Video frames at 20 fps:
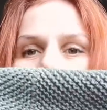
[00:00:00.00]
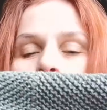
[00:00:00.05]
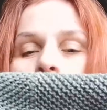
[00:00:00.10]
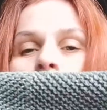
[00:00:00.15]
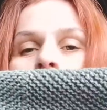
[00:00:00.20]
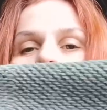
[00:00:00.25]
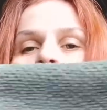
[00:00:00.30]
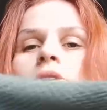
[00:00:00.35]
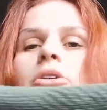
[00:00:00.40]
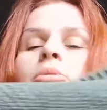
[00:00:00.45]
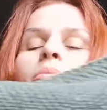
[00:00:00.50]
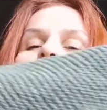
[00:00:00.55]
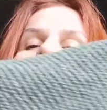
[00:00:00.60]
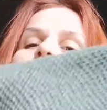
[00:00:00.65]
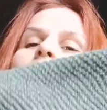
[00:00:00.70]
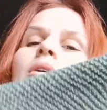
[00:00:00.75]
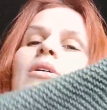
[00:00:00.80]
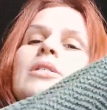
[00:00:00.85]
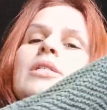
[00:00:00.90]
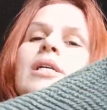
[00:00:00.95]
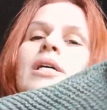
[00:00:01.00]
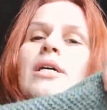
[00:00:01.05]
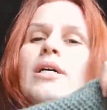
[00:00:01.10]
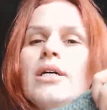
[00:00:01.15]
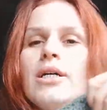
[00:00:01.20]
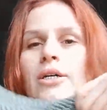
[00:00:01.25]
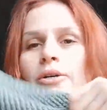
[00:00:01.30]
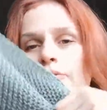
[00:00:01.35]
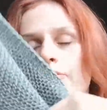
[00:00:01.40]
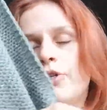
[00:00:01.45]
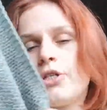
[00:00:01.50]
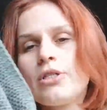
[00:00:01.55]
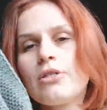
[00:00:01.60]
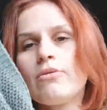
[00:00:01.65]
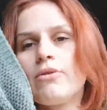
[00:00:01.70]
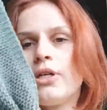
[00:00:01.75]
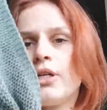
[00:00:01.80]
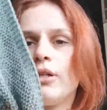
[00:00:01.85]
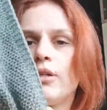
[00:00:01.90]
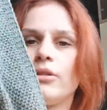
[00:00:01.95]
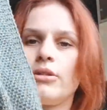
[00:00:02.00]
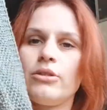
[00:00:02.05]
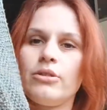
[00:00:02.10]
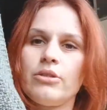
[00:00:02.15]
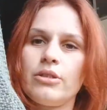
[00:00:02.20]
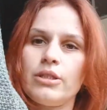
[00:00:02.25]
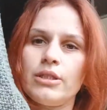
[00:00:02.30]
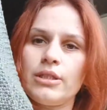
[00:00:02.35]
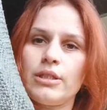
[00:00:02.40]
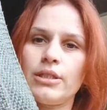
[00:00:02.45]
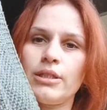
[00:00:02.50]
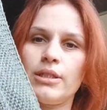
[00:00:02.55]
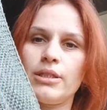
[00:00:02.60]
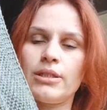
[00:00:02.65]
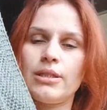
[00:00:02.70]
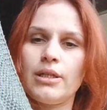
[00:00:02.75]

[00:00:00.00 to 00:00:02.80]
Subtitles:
corner because, first of all, you knit